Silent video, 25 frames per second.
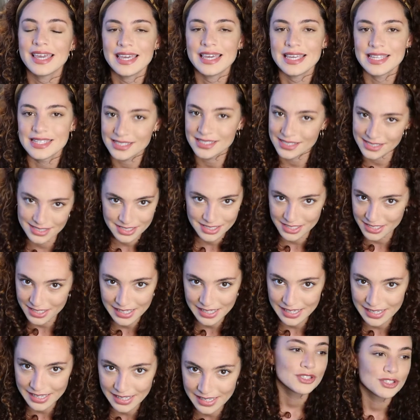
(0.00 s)

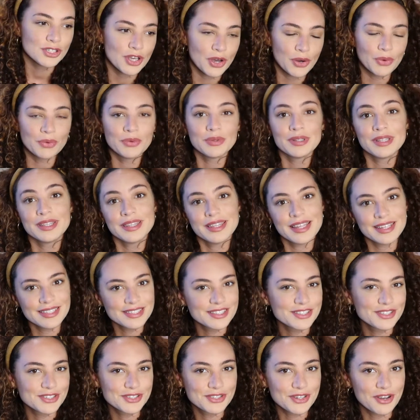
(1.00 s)
instantly. So
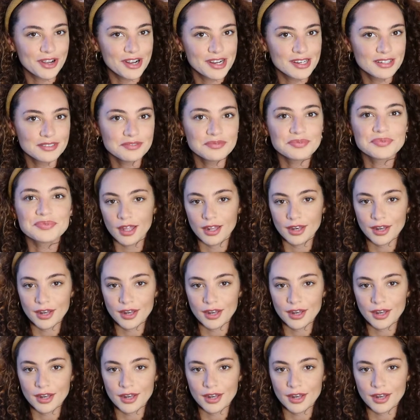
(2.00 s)
let's start.